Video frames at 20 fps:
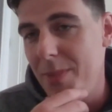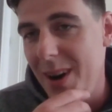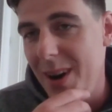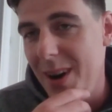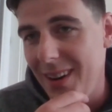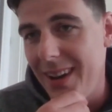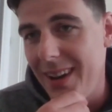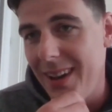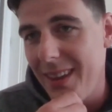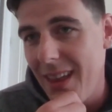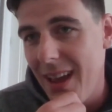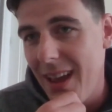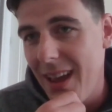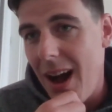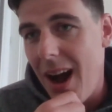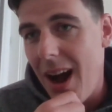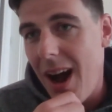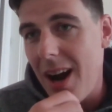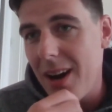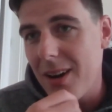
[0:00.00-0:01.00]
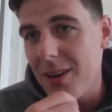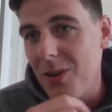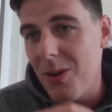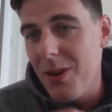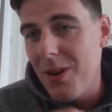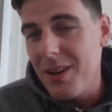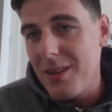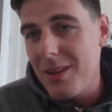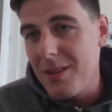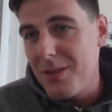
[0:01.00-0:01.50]
Berlin are
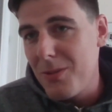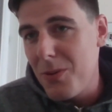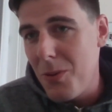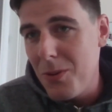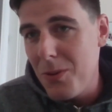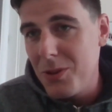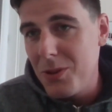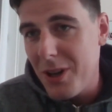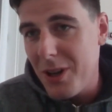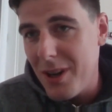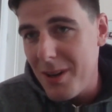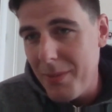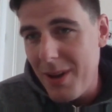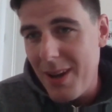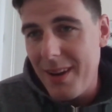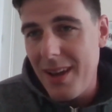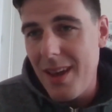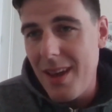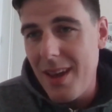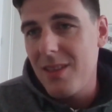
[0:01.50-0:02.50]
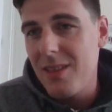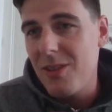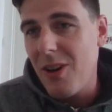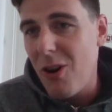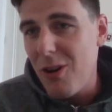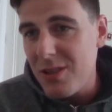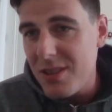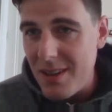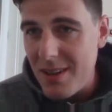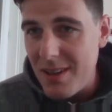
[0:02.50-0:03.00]
going through Germany and
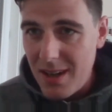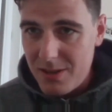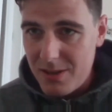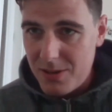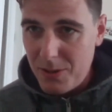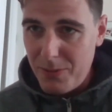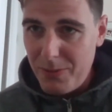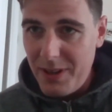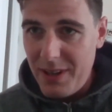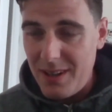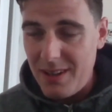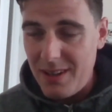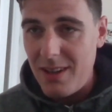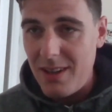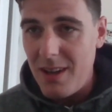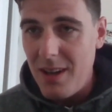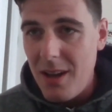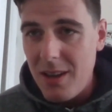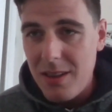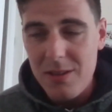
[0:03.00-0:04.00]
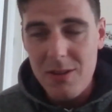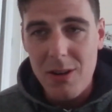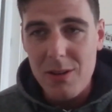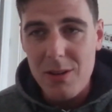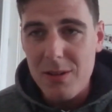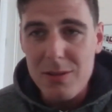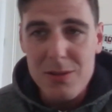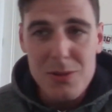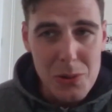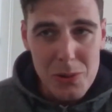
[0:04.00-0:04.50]
Austria to Wien,
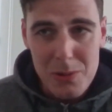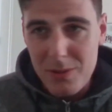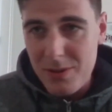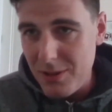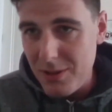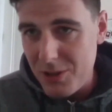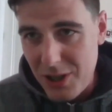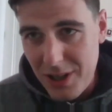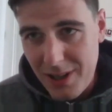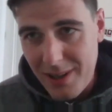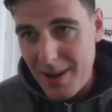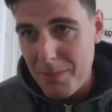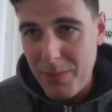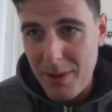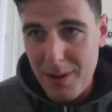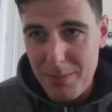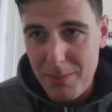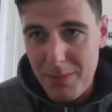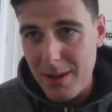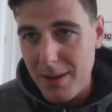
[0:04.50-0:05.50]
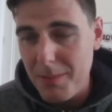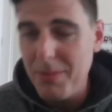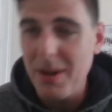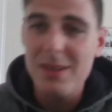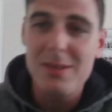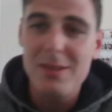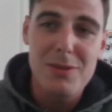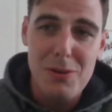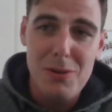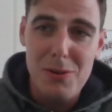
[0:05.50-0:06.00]
not through the Czech Republic,
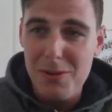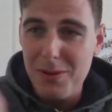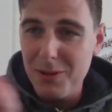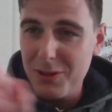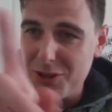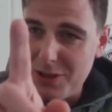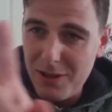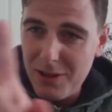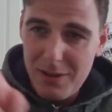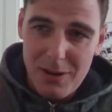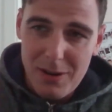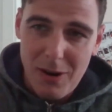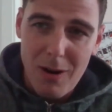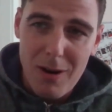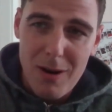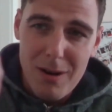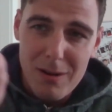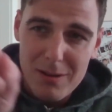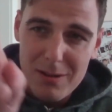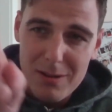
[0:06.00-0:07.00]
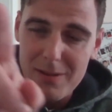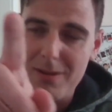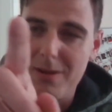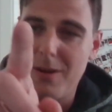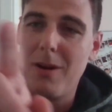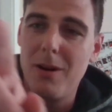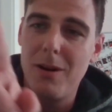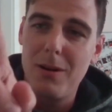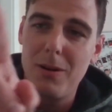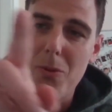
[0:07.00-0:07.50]
but through
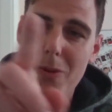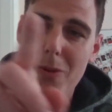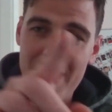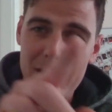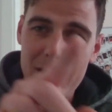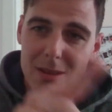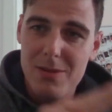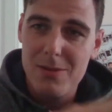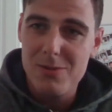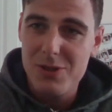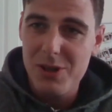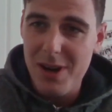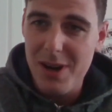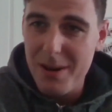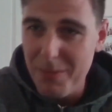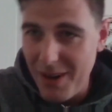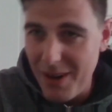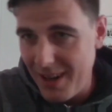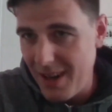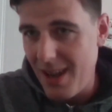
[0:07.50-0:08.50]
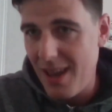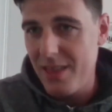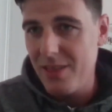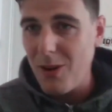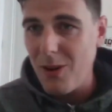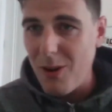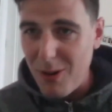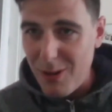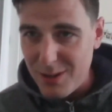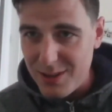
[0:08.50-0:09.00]
whole way to Germany
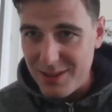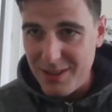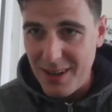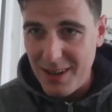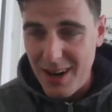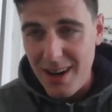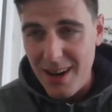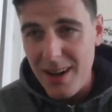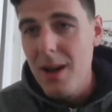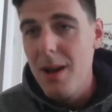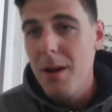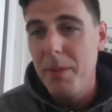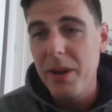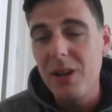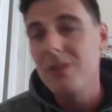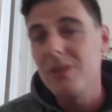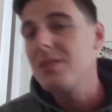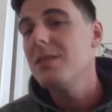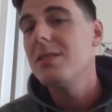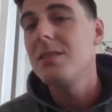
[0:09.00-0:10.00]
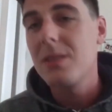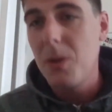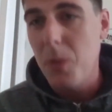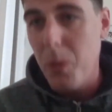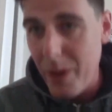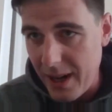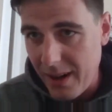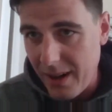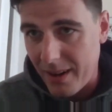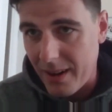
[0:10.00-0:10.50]
and Austria because it's
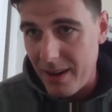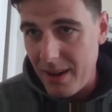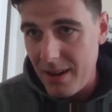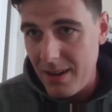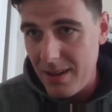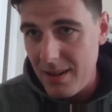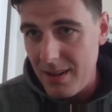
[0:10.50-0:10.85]
quicker.